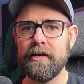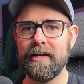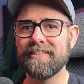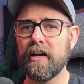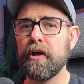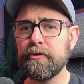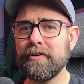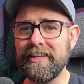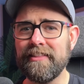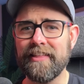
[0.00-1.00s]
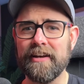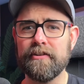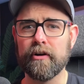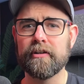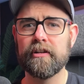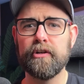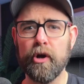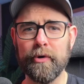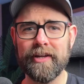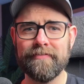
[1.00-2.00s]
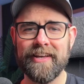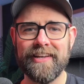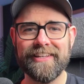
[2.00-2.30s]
as underneath that dark coating